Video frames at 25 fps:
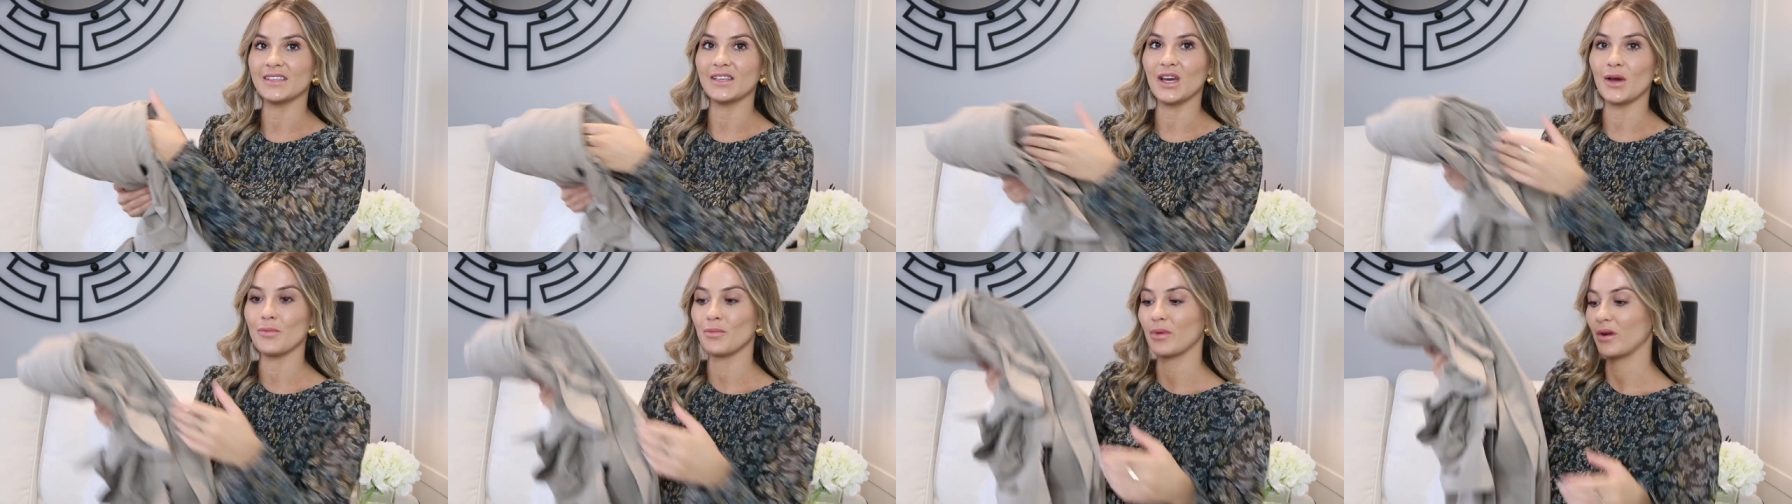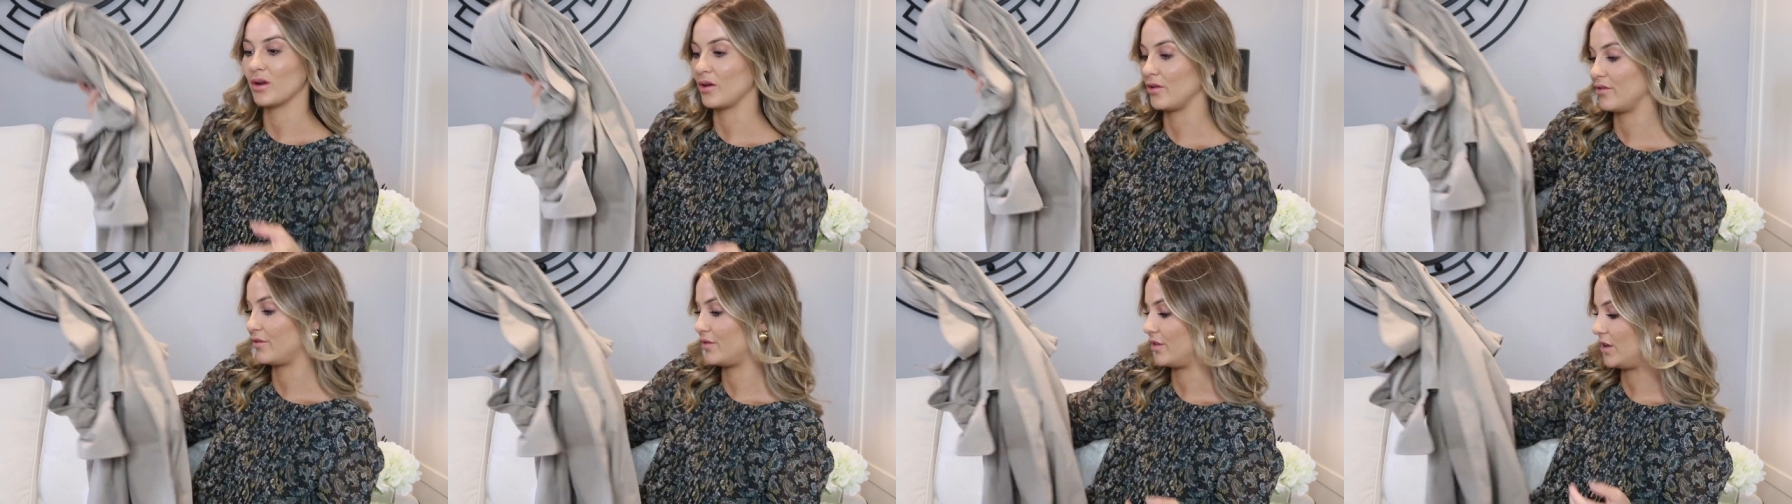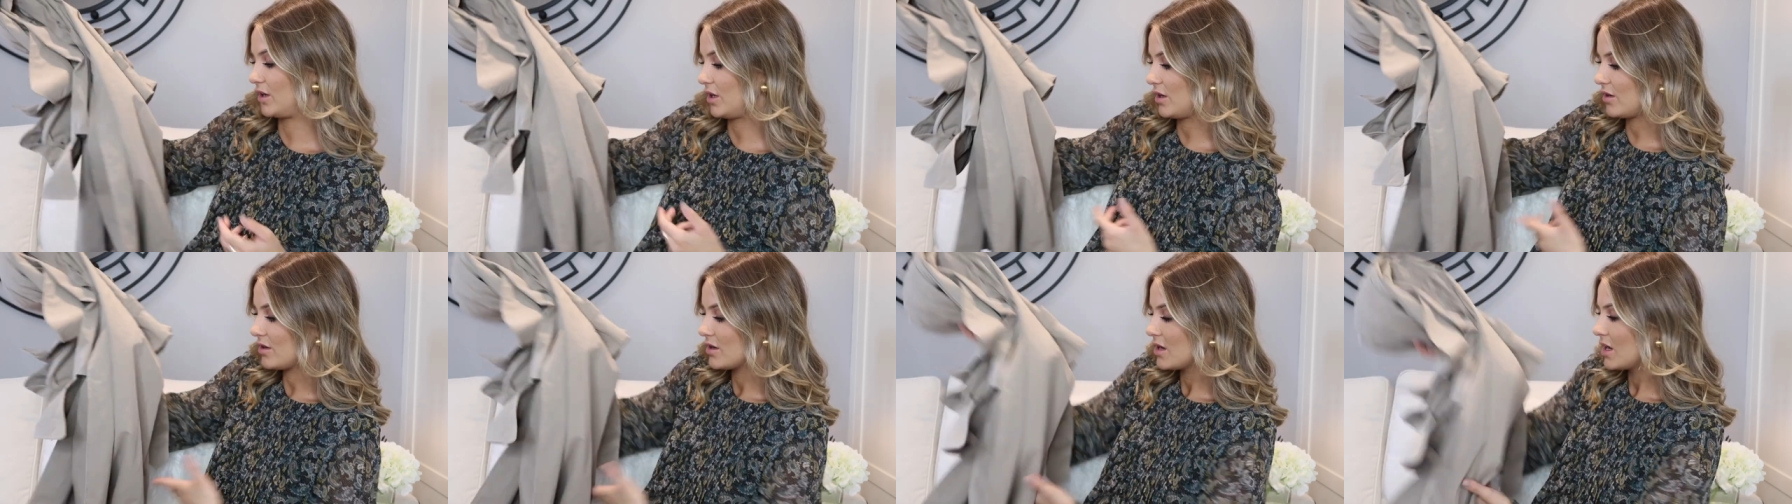it down below
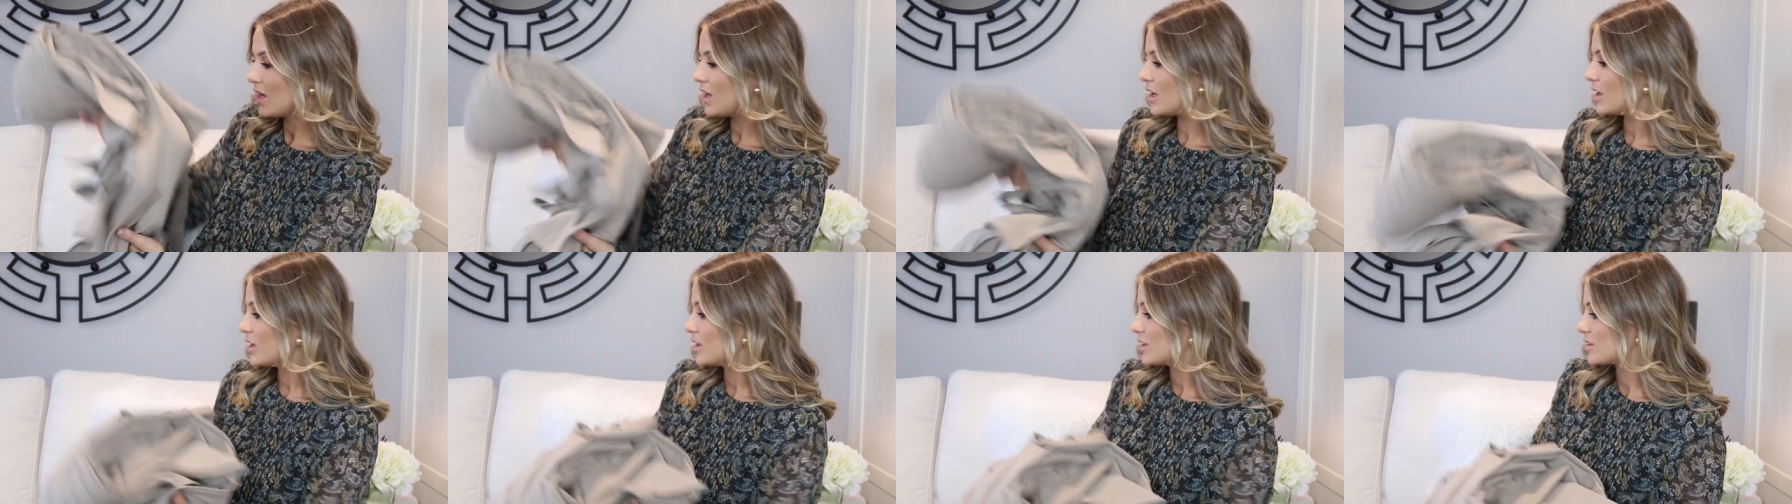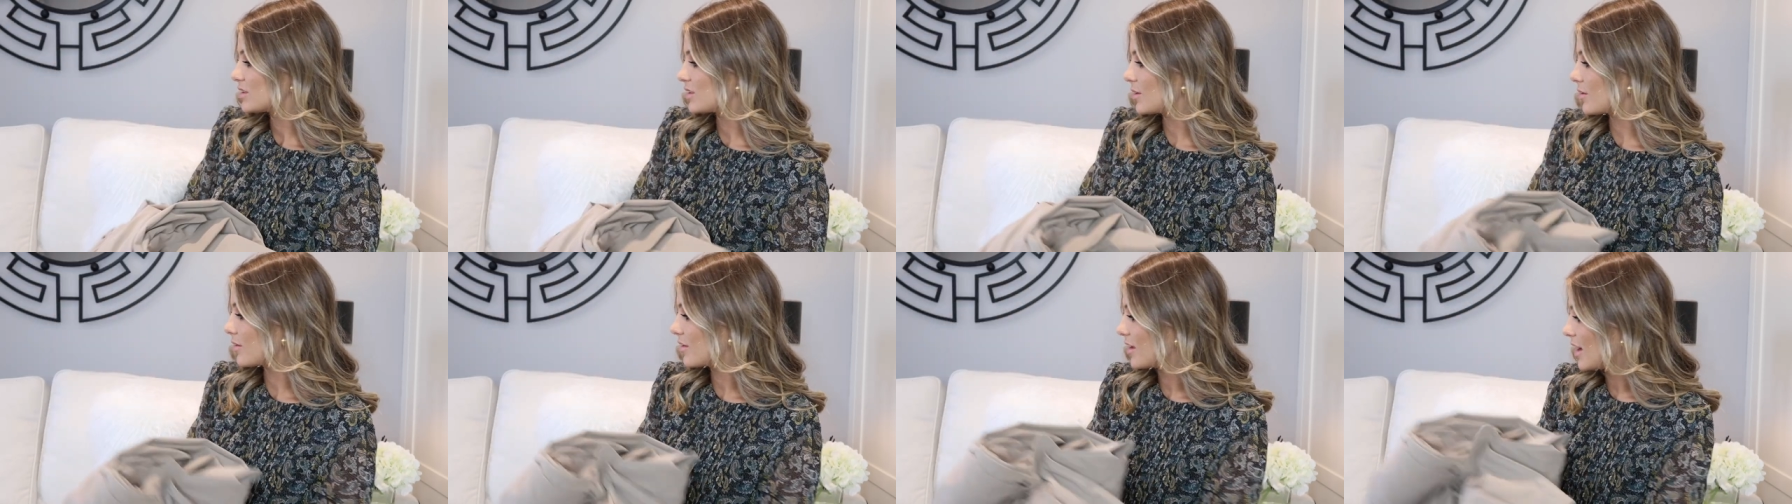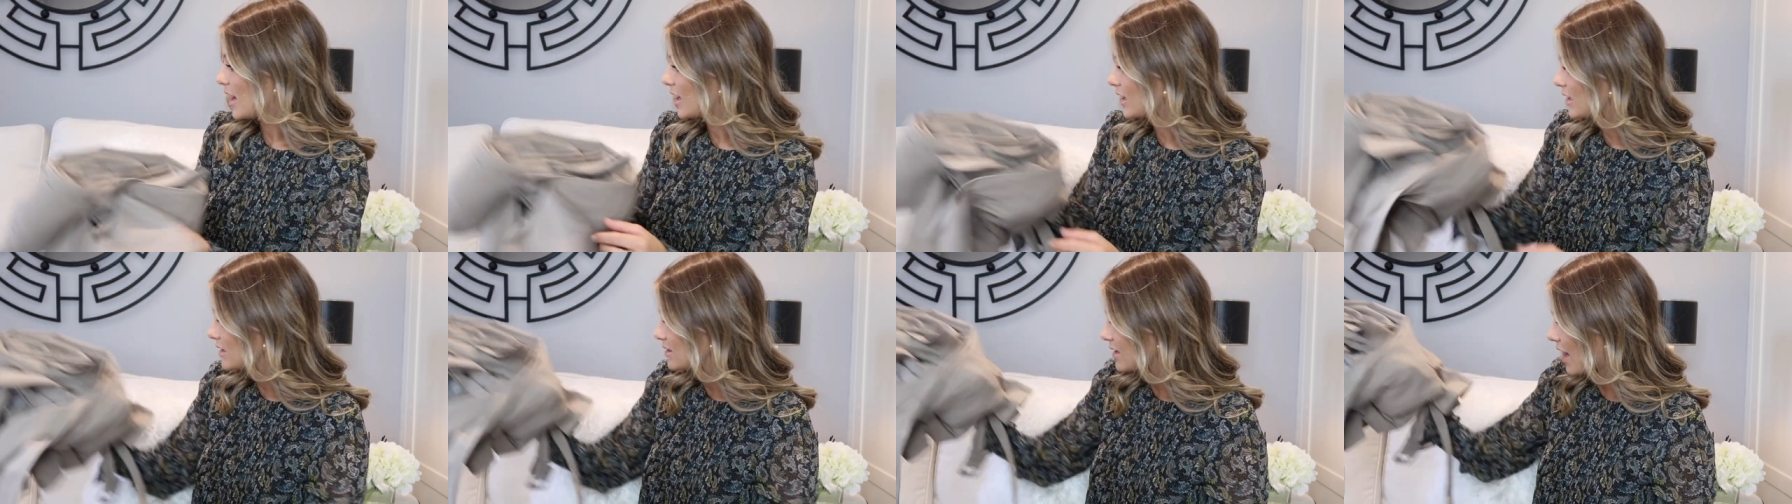for you. So
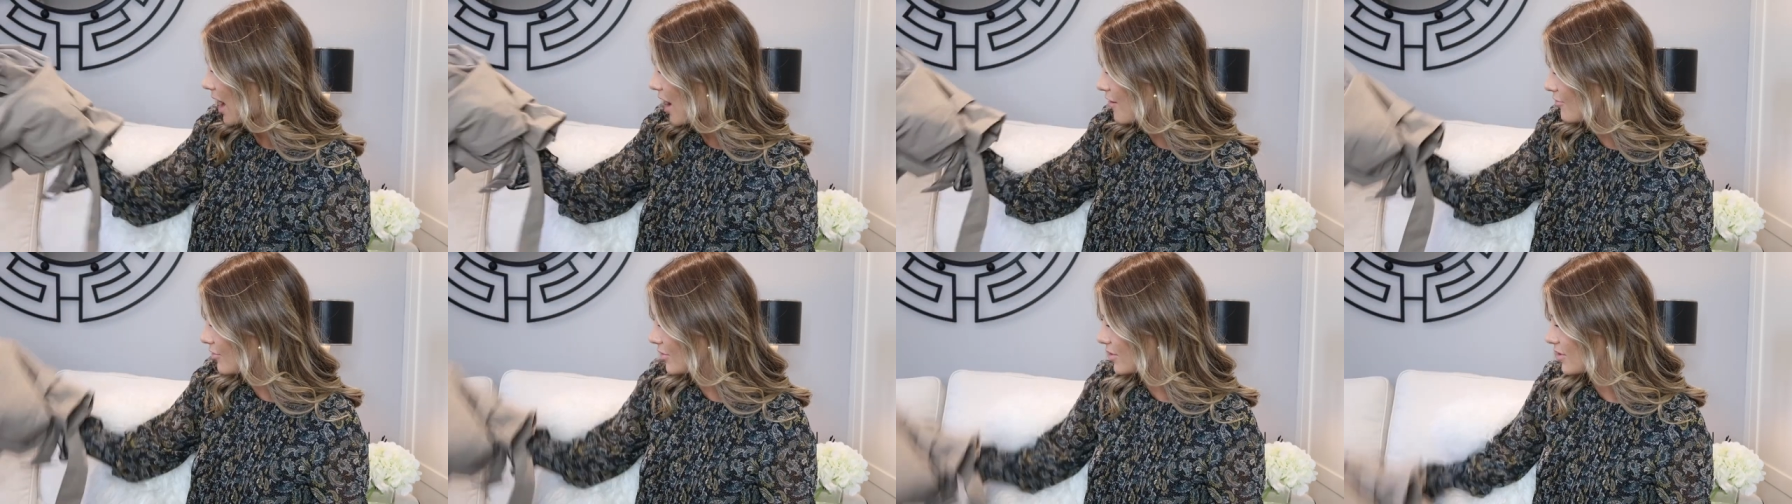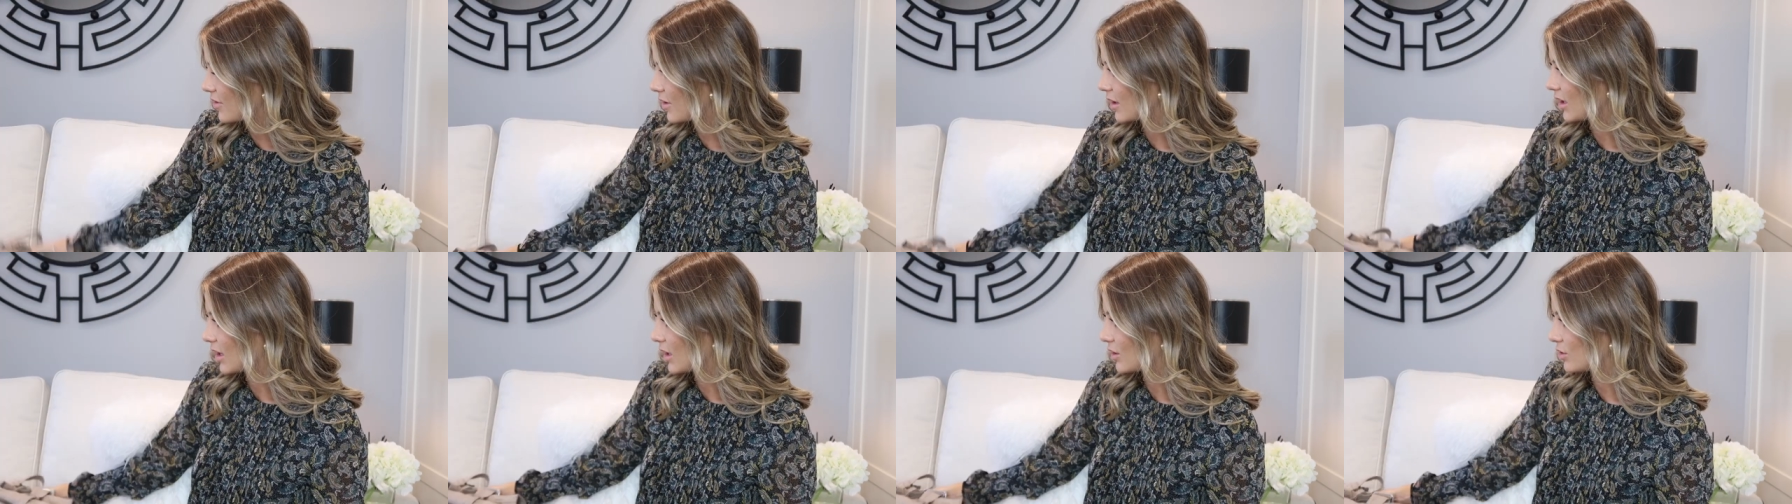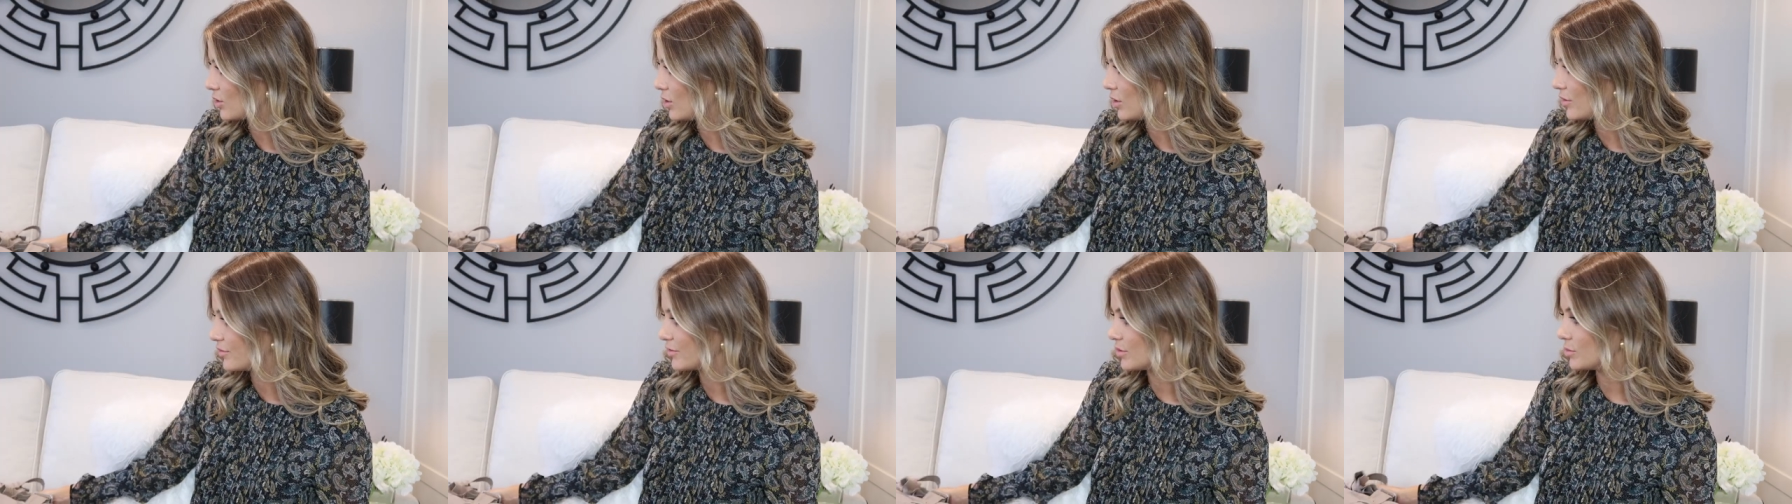that is everything I
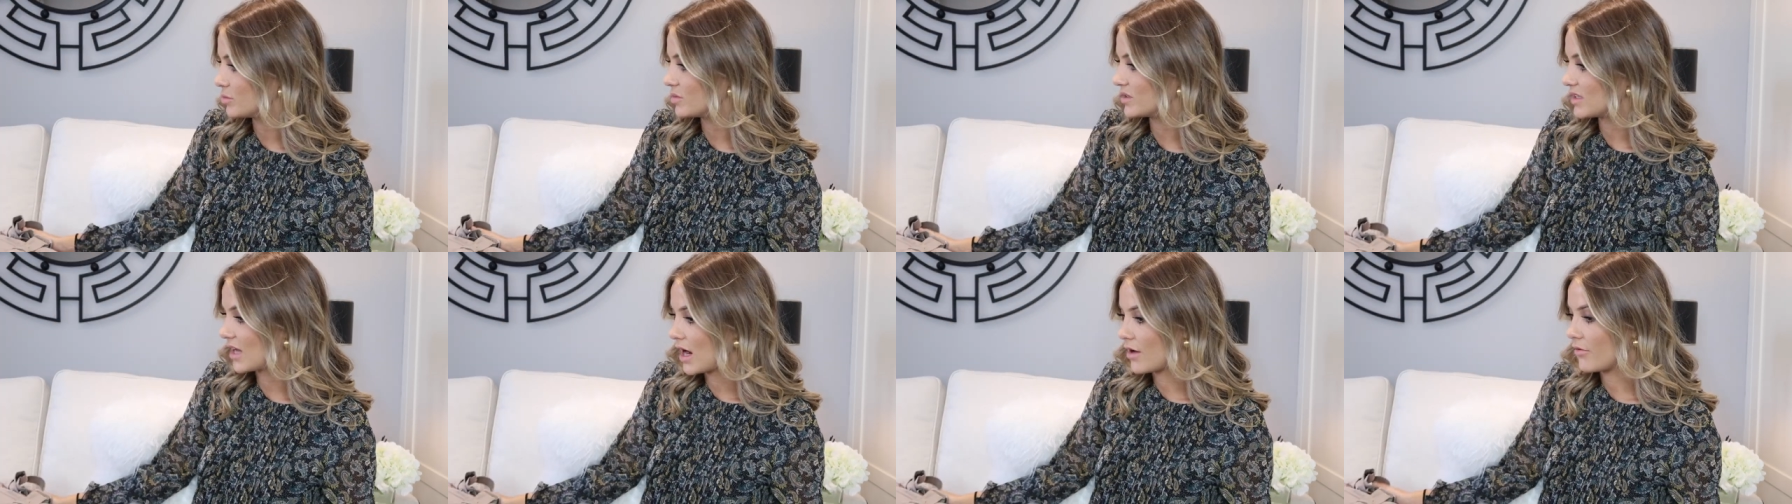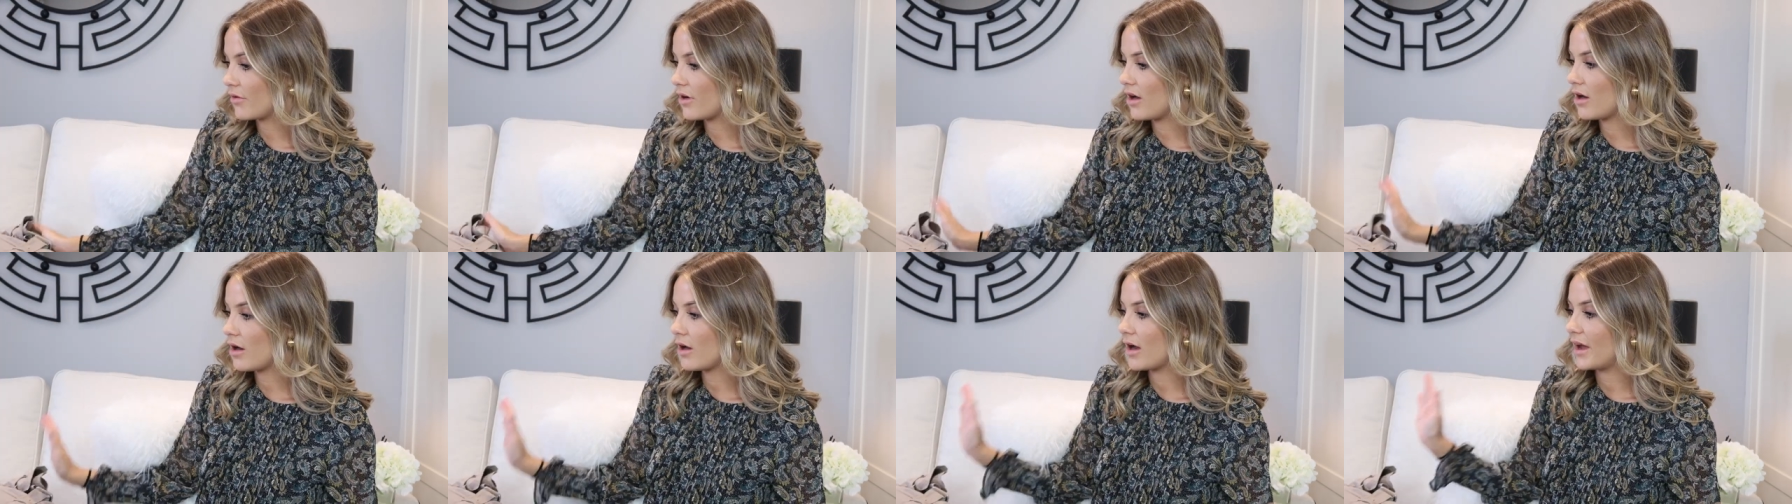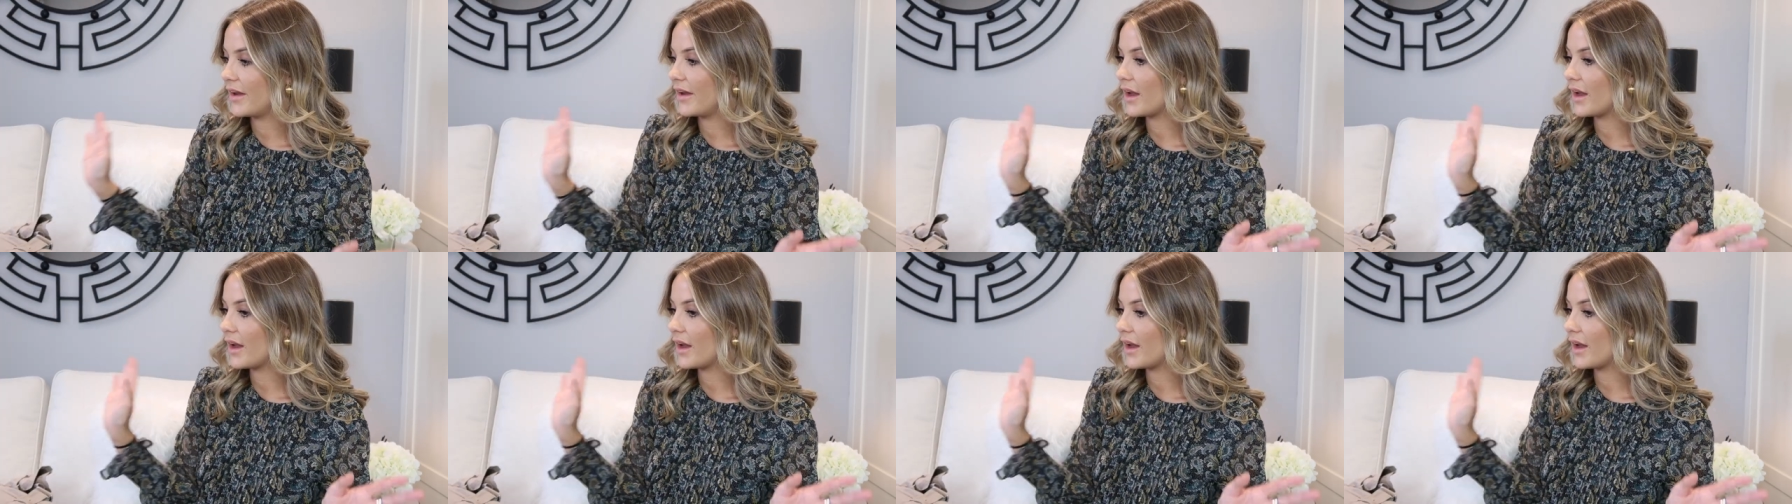got from Zara.